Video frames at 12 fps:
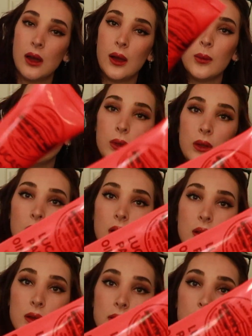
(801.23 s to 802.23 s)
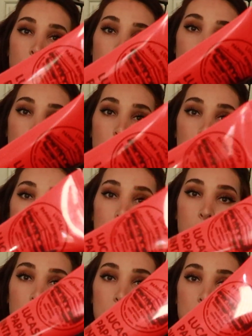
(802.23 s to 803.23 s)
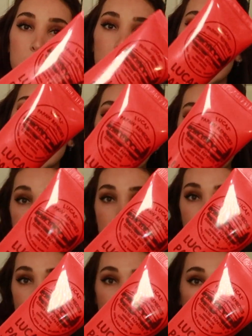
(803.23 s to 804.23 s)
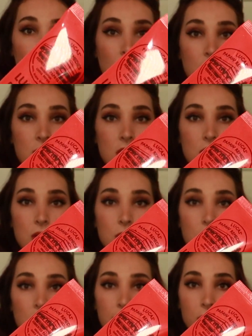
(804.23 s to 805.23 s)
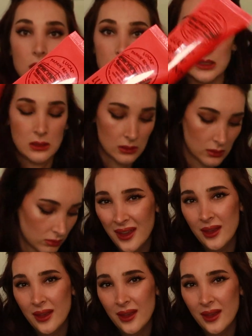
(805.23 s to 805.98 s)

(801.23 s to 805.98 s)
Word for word: I will not argue about it with anybody. This is the best chapstick to ever exist.